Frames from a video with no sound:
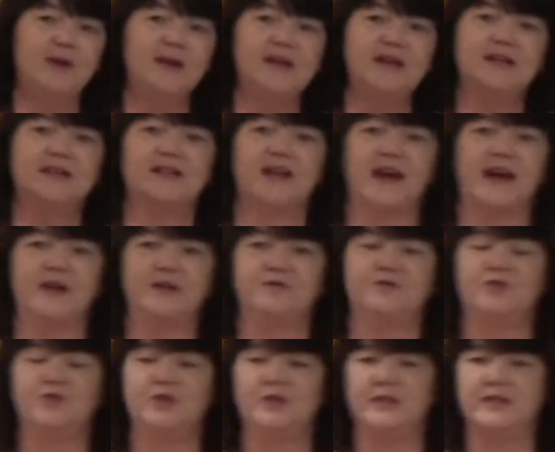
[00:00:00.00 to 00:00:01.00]
when he died a
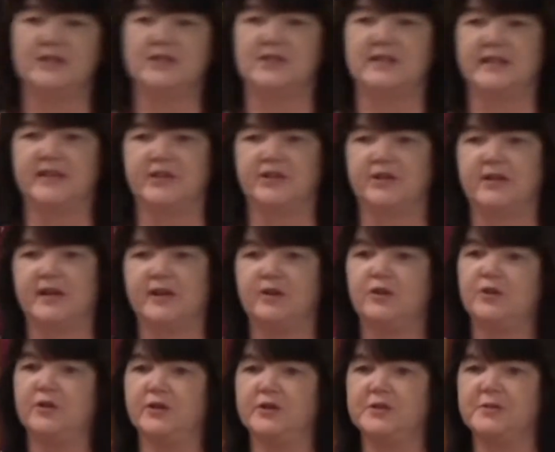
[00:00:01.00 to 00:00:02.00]
few years later in a
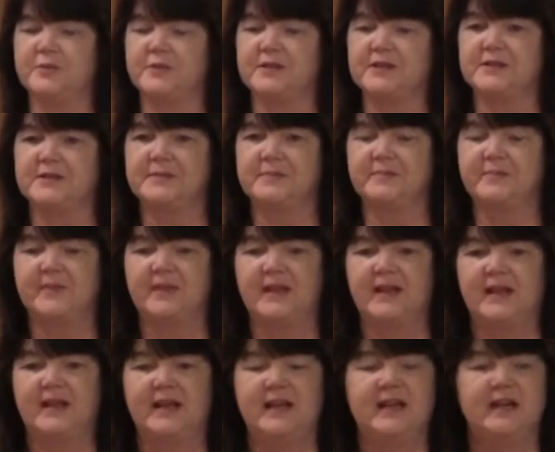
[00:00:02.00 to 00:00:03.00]
hospice,
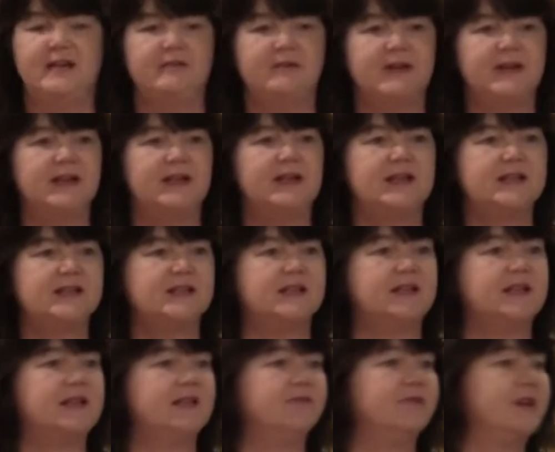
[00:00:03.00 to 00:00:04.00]
he realized
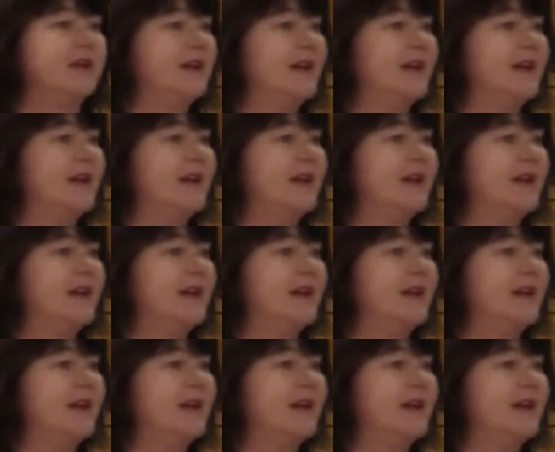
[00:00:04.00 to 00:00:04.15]
that